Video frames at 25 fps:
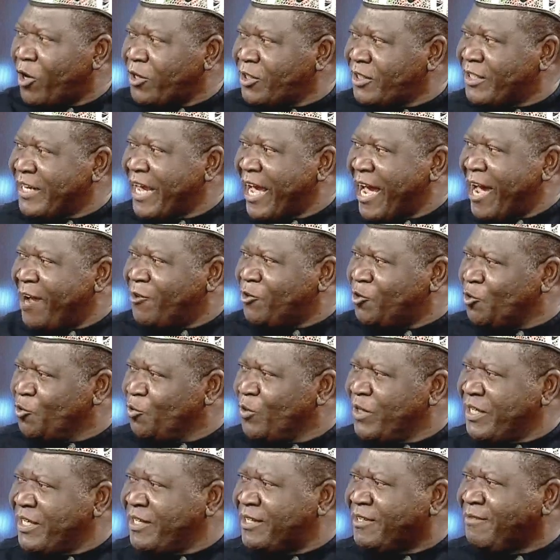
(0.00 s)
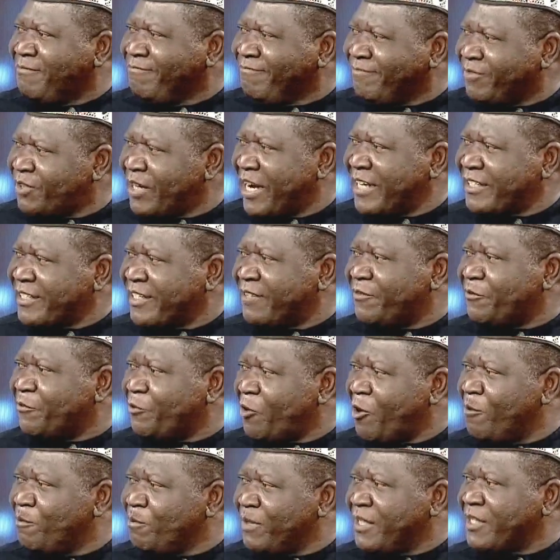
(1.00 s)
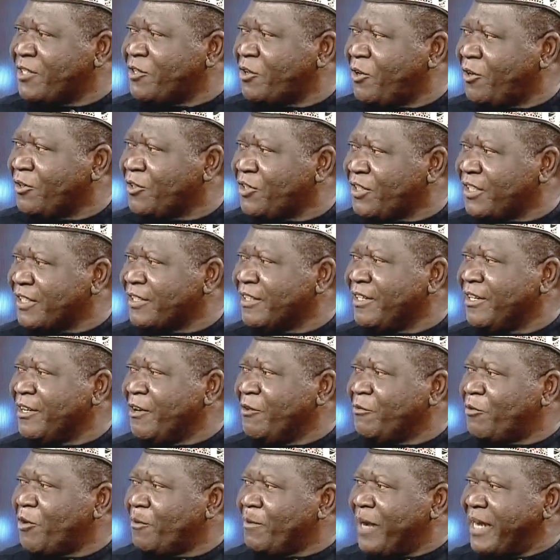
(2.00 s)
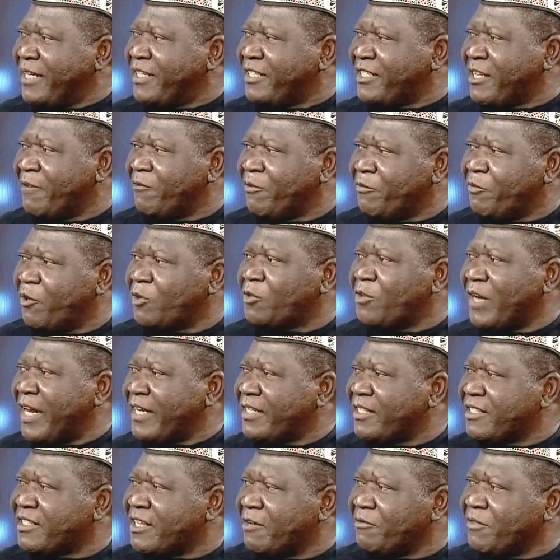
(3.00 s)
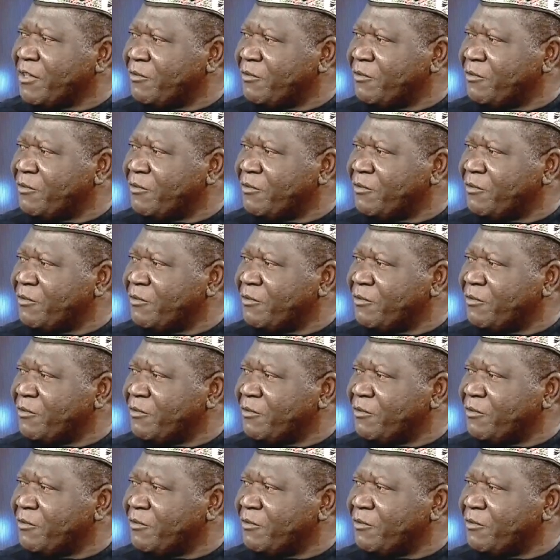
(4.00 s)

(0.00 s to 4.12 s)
how do we transform this country from 1974 to 1975? Are you saying